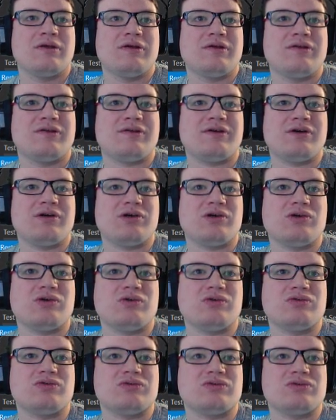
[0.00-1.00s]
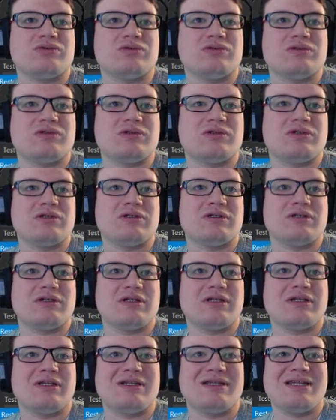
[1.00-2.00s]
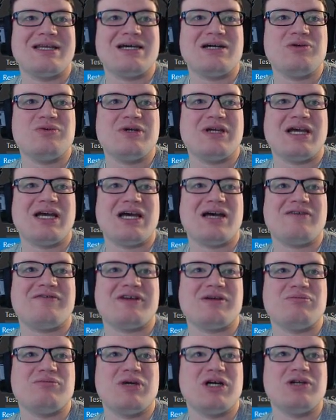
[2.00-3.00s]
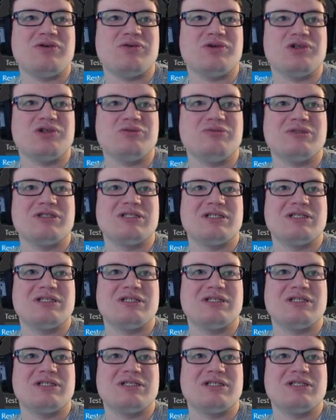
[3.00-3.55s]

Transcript: So now we have a mud room,